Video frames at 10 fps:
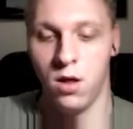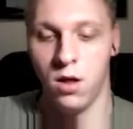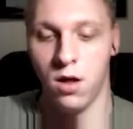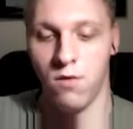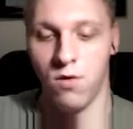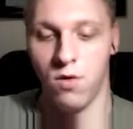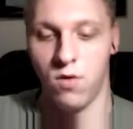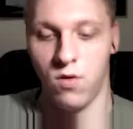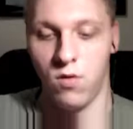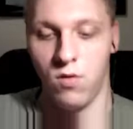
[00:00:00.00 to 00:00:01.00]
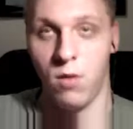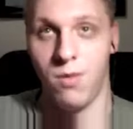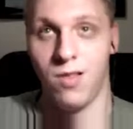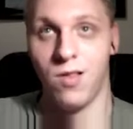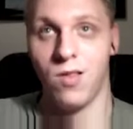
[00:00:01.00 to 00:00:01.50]
And we're going to name
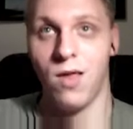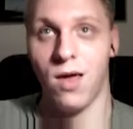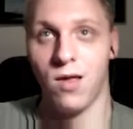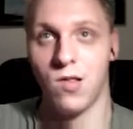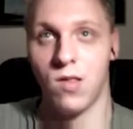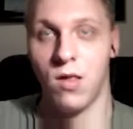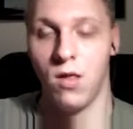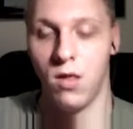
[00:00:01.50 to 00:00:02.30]
it text.